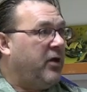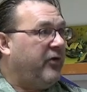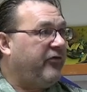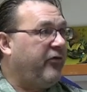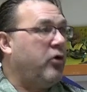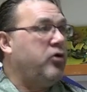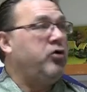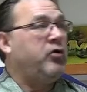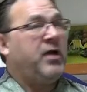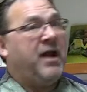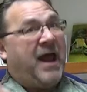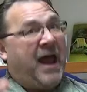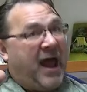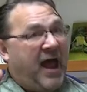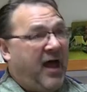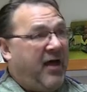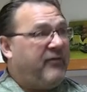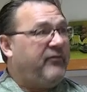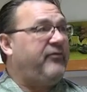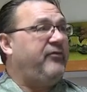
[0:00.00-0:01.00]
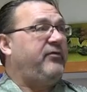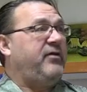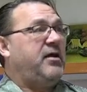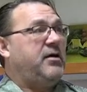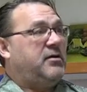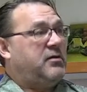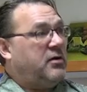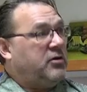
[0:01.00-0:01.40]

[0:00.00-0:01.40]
So you can have